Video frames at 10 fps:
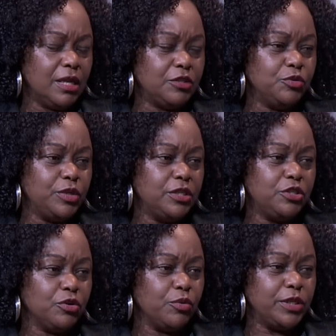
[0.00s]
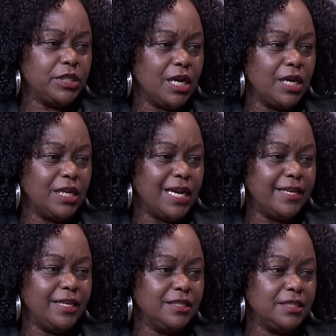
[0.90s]
that you didn't show, which I
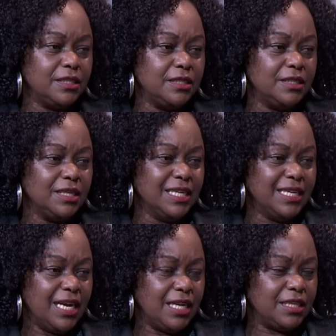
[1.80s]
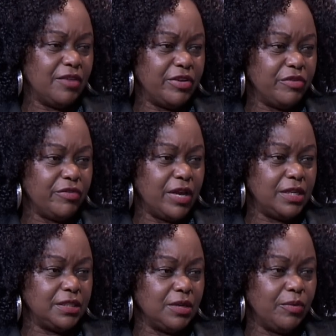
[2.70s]
didn't see as having fun,
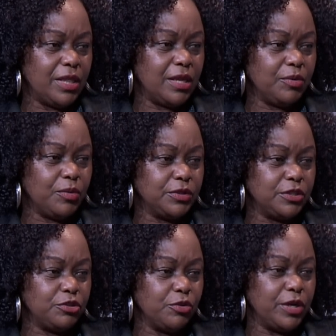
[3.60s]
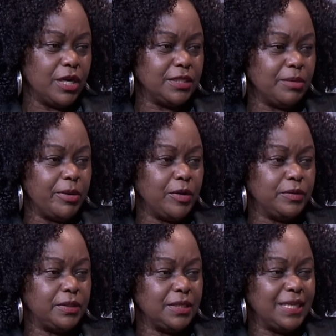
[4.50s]
is the one that he was showing us
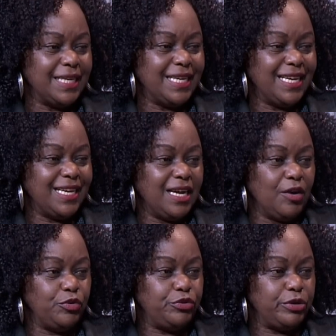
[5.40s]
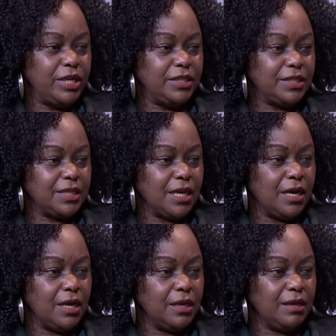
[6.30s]
about how trains,
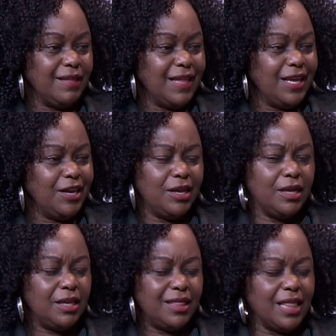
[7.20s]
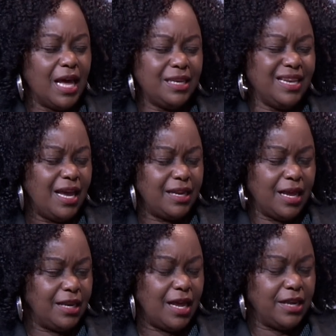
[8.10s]
that
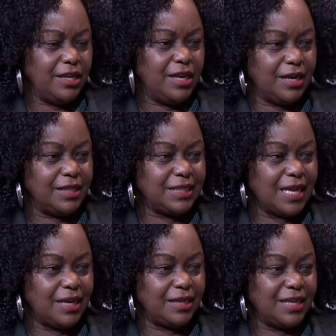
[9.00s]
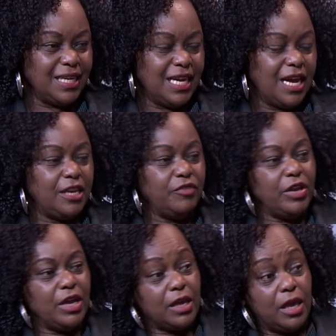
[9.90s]
I didn't understand. And even
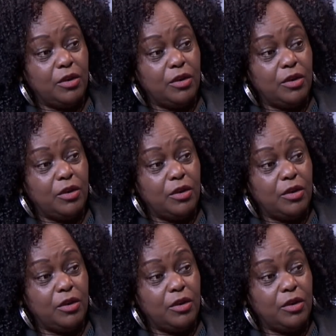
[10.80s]
again,